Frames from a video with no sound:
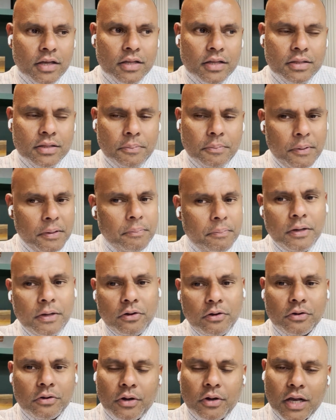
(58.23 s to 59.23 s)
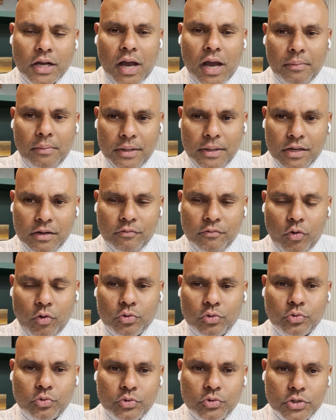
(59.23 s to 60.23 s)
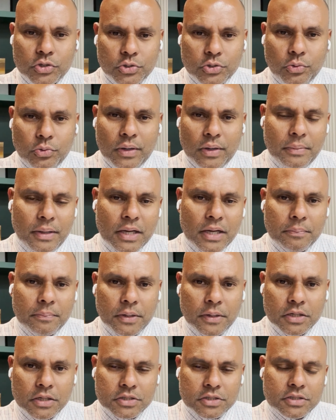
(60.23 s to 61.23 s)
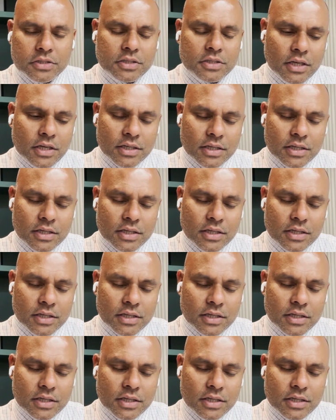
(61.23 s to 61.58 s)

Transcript: the people are not going to come in, walk through the door and make a purchase.